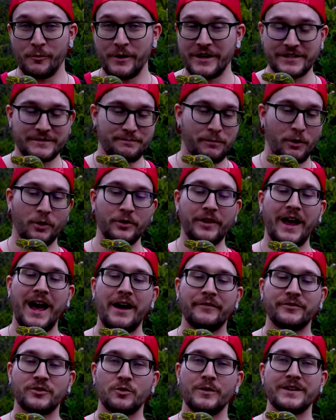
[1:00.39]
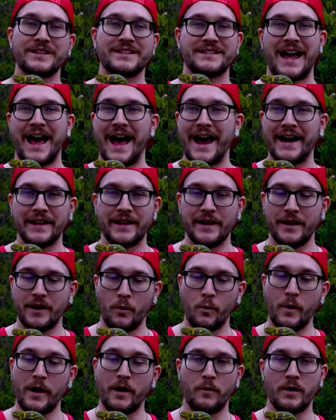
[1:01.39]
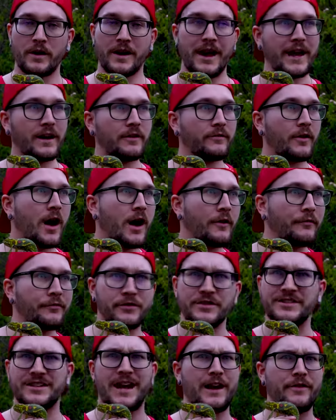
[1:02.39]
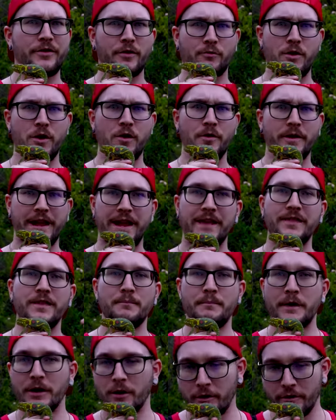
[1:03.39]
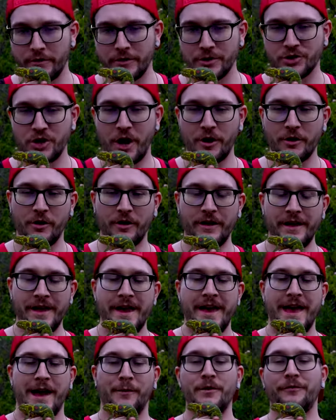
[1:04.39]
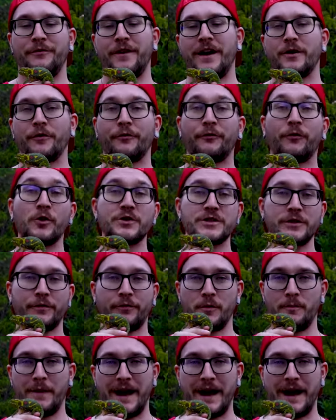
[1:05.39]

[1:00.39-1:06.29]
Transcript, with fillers: we pulled off to a side here where we're kind of off the side of the road in the middle of the jungle, and we found a Furcifer